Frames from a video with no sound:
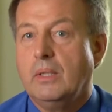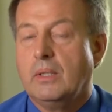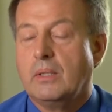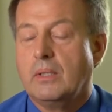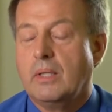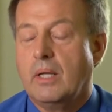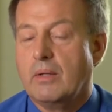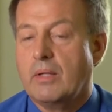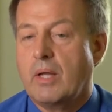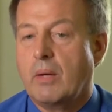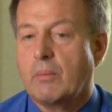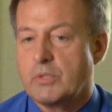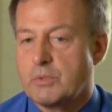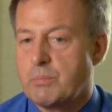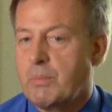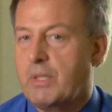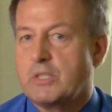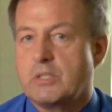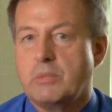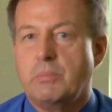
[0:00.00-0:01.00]
Now that
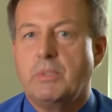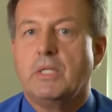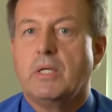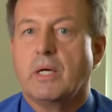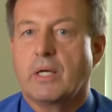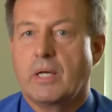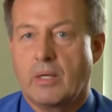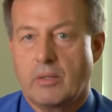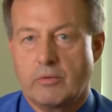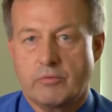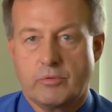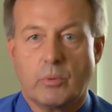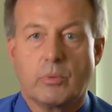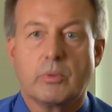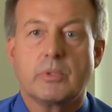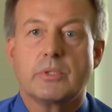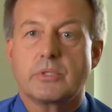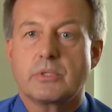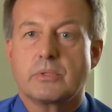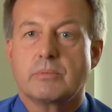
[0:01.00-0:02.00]
was meant to be done out of
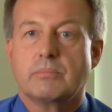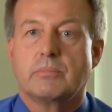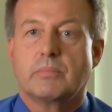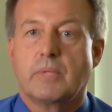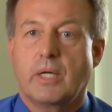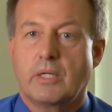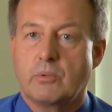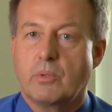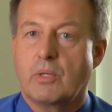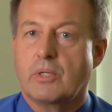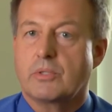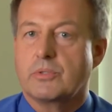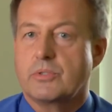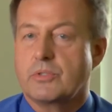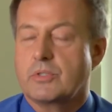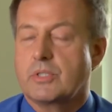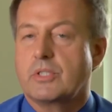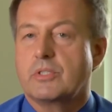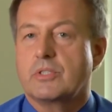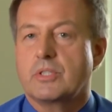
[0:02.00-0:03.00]
doors.
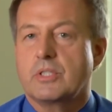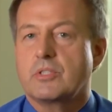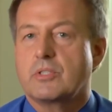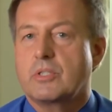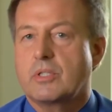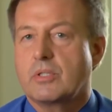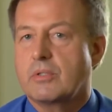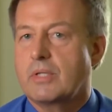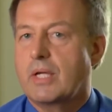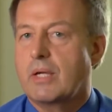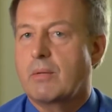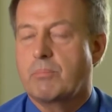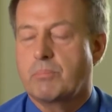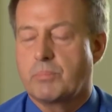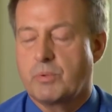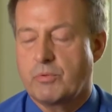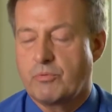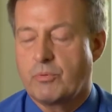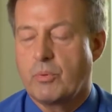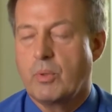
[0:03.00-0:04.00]
Hydroxyls exist there. They
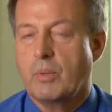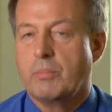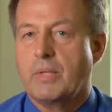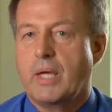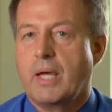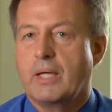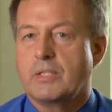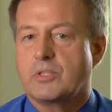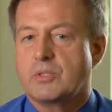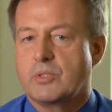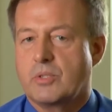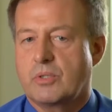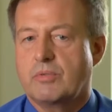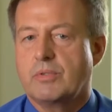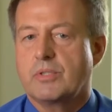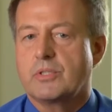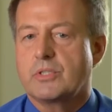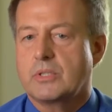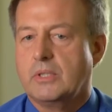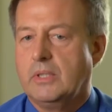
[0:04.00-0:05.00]
perform that
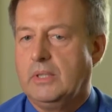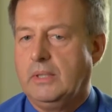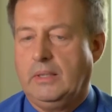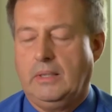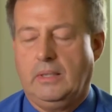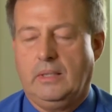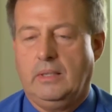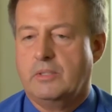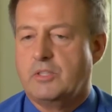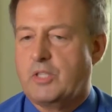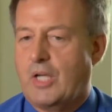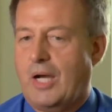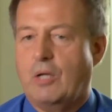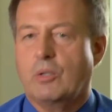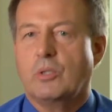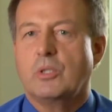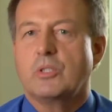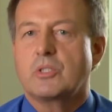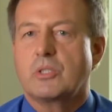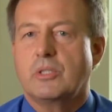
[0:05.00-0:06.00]
service
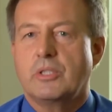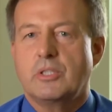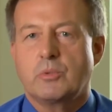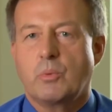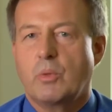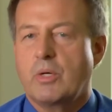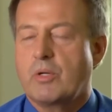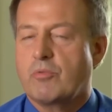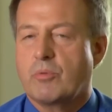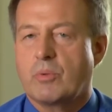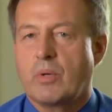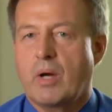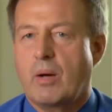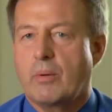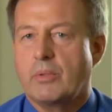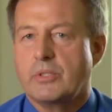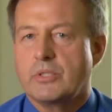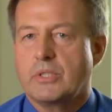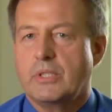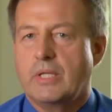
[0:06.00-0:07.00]
tirelessly 24
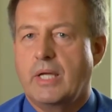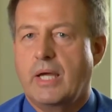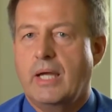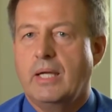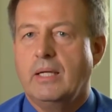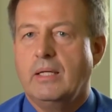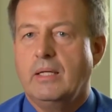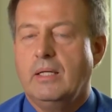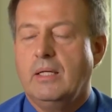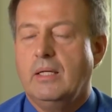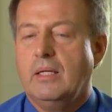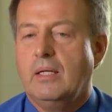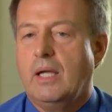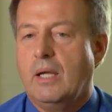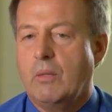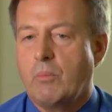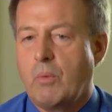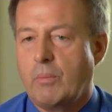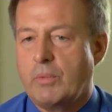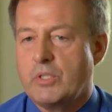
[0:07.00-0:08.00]
hours a day.
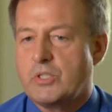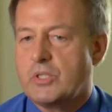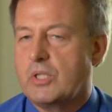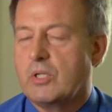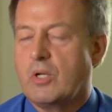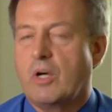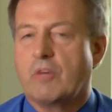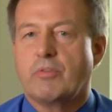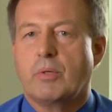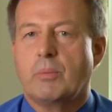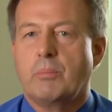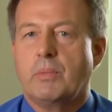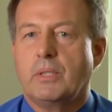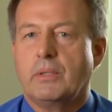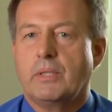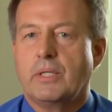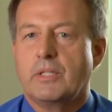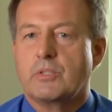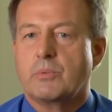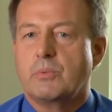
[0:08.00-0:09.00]
And when we seal off our
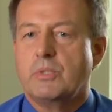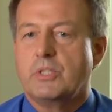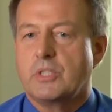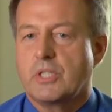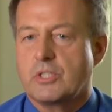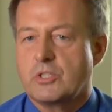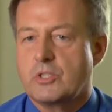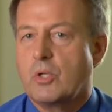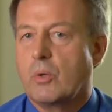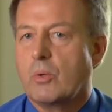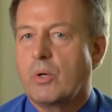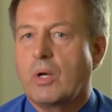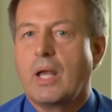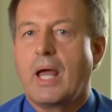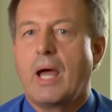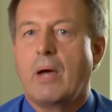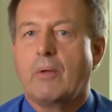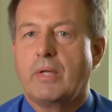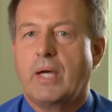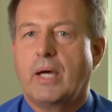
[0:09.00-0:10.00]
buildings, we just don't
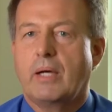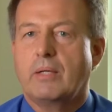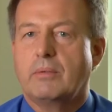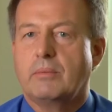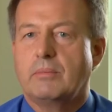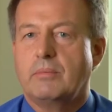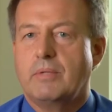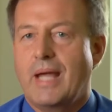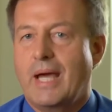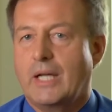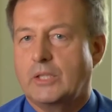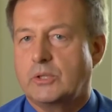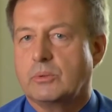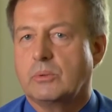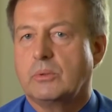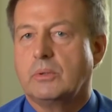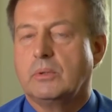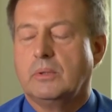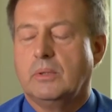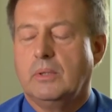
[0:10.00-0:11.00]
allow that
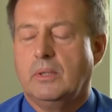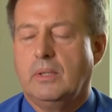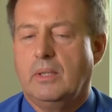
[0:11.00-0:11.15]
natural